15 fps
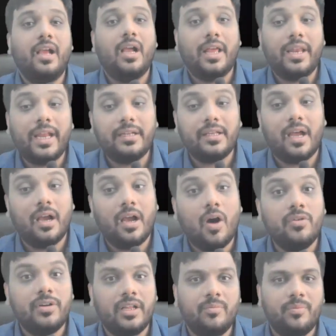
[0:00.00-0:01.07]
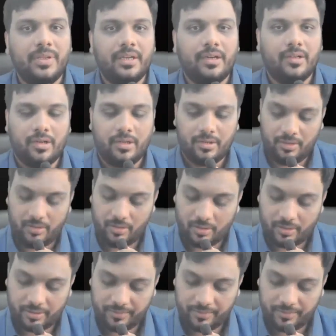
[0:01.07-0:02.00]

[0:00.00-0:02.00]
correct accounting period or not.